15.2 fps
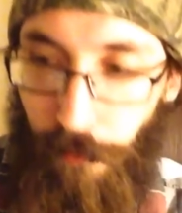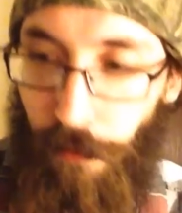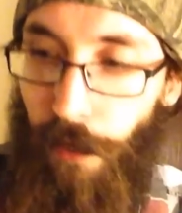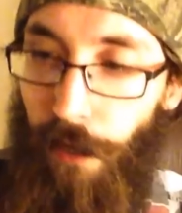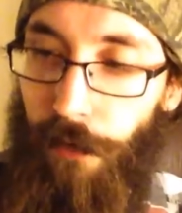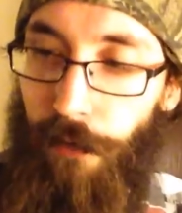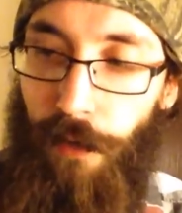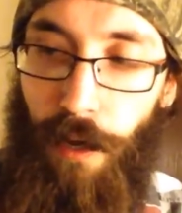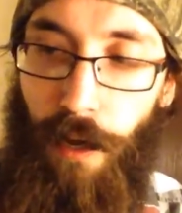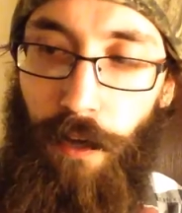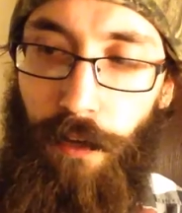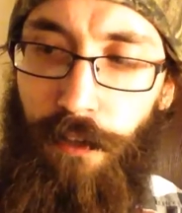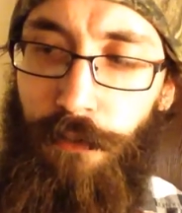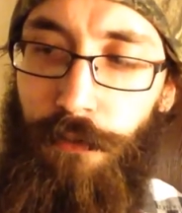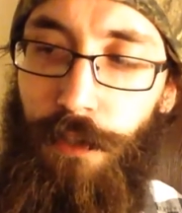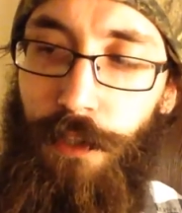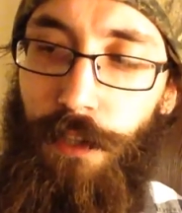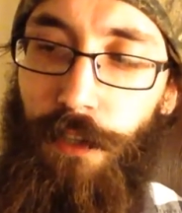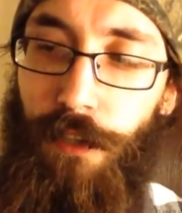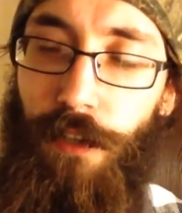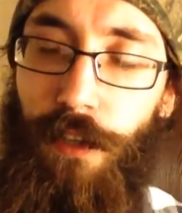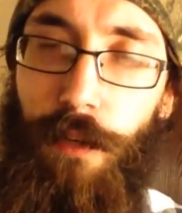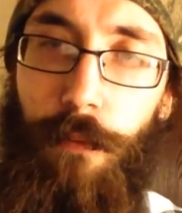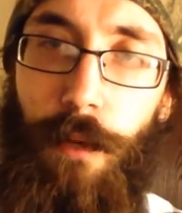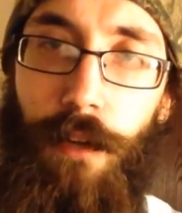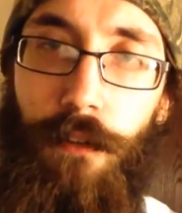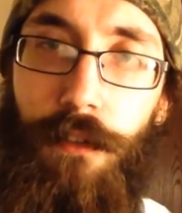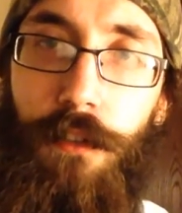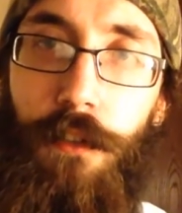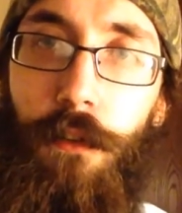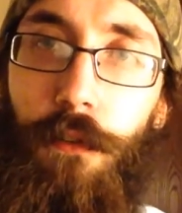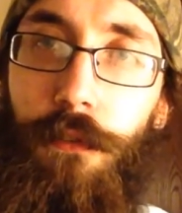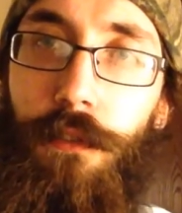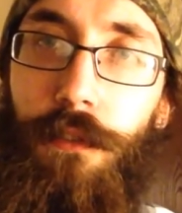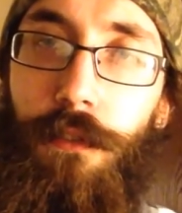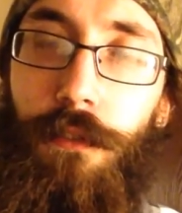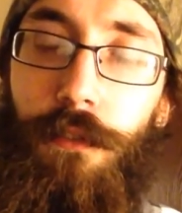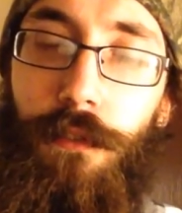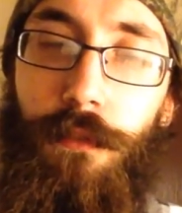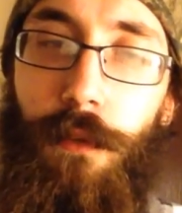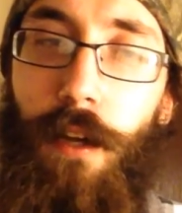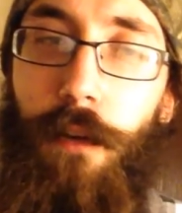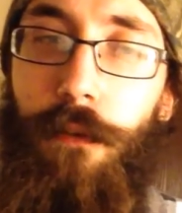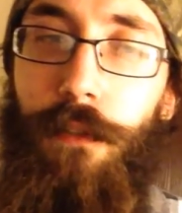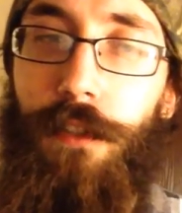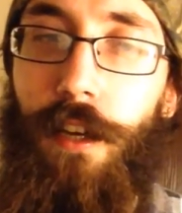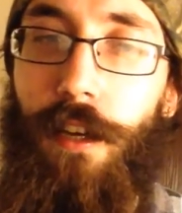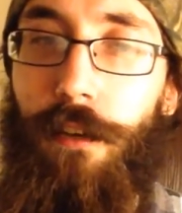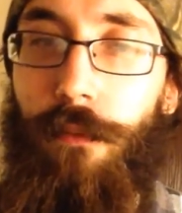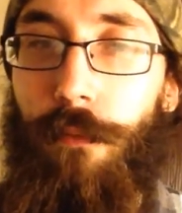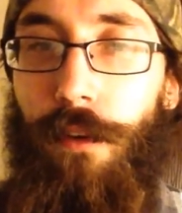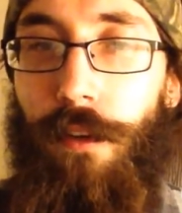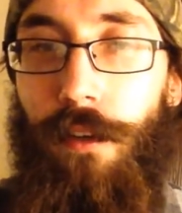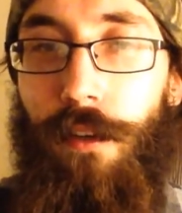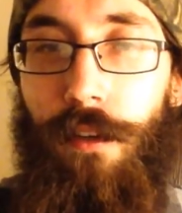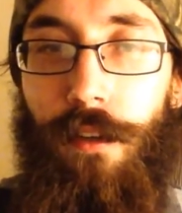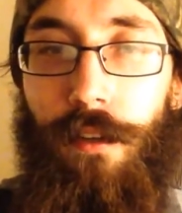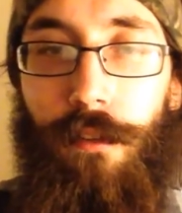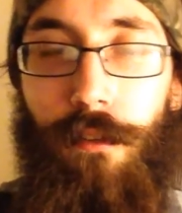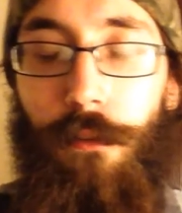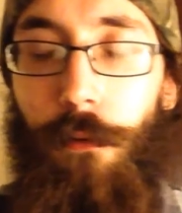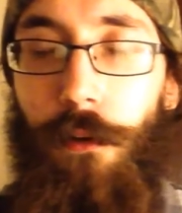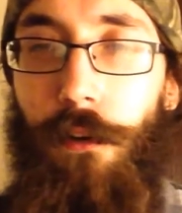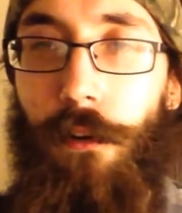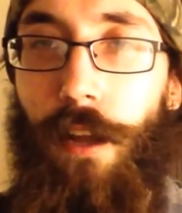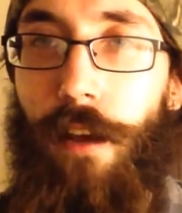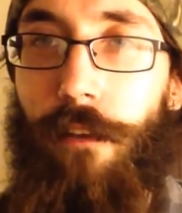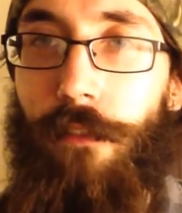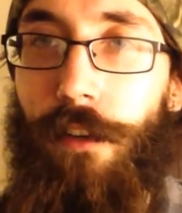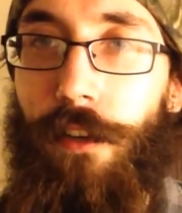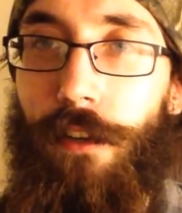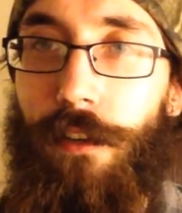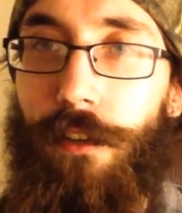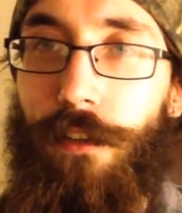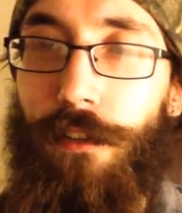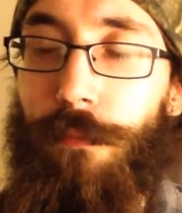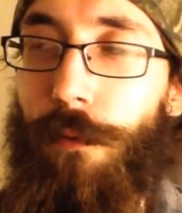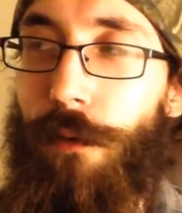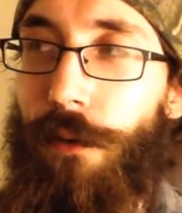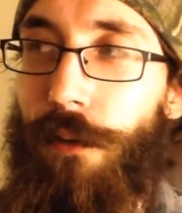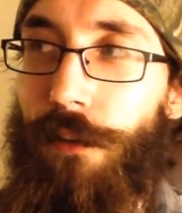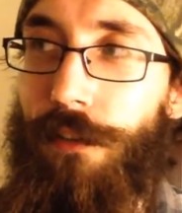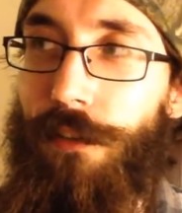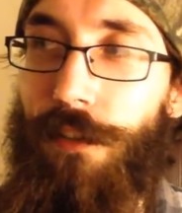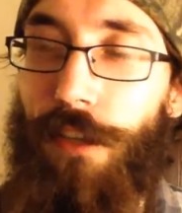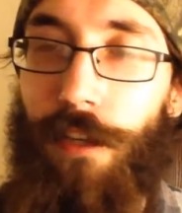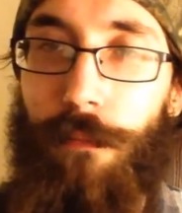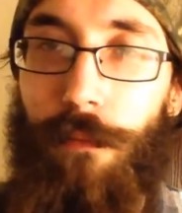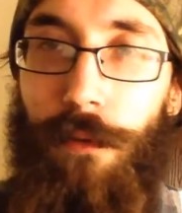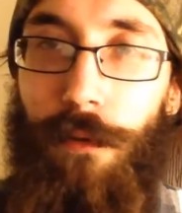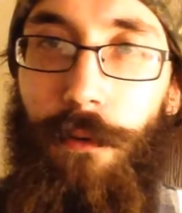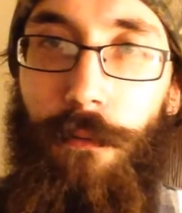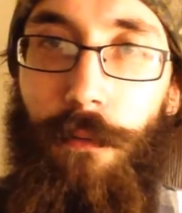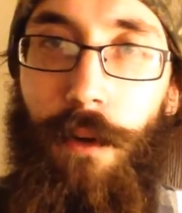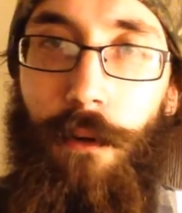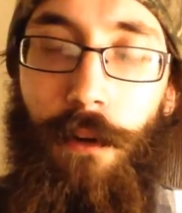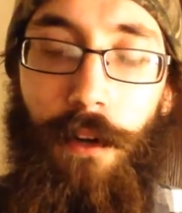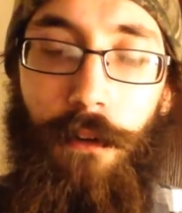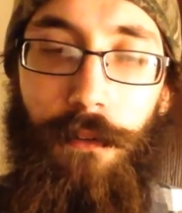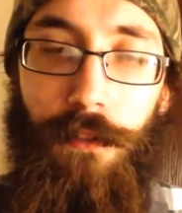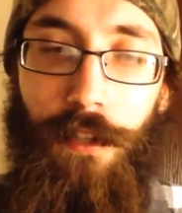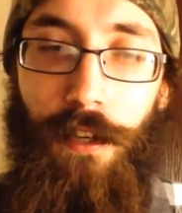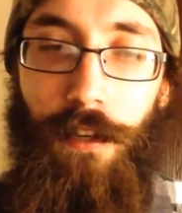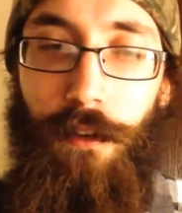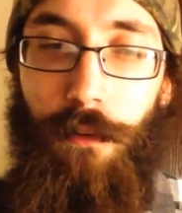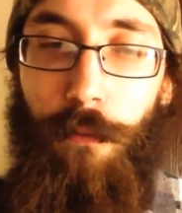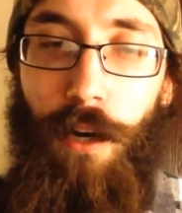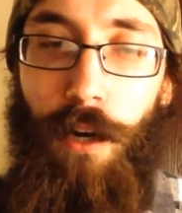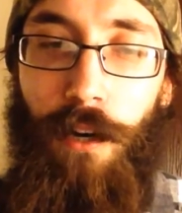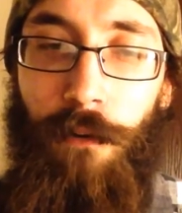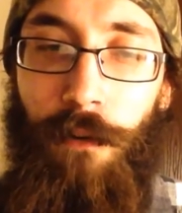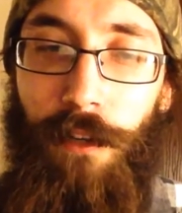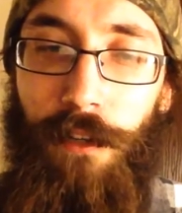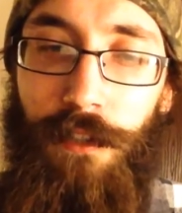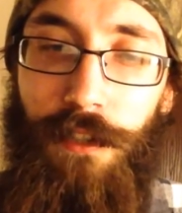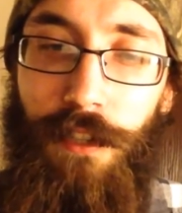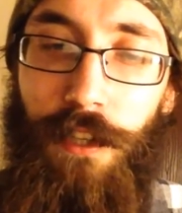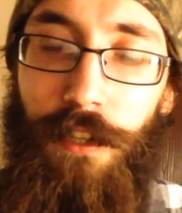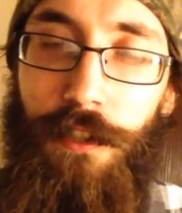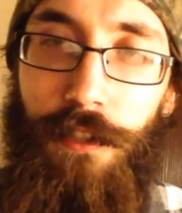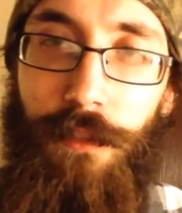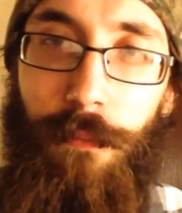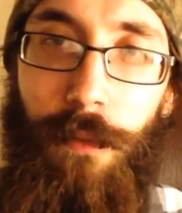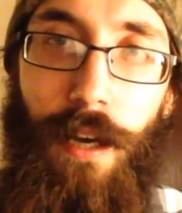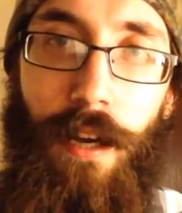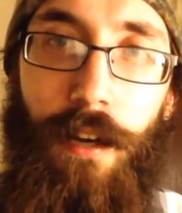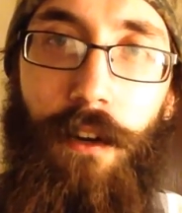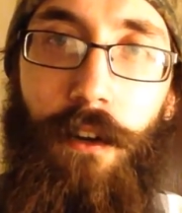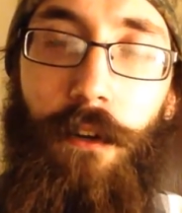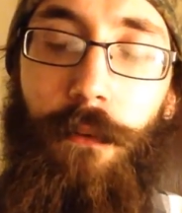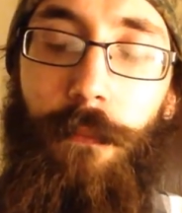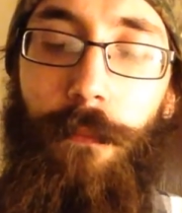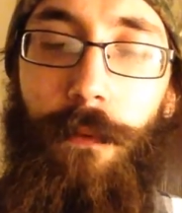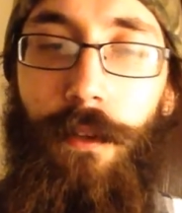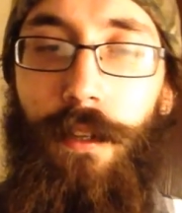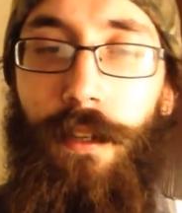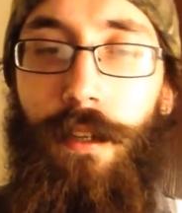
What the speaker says: And interesting thing about Skull Snus, when I was at, well, we don't have any at this part of the state, but when I was at a Wawa station back home,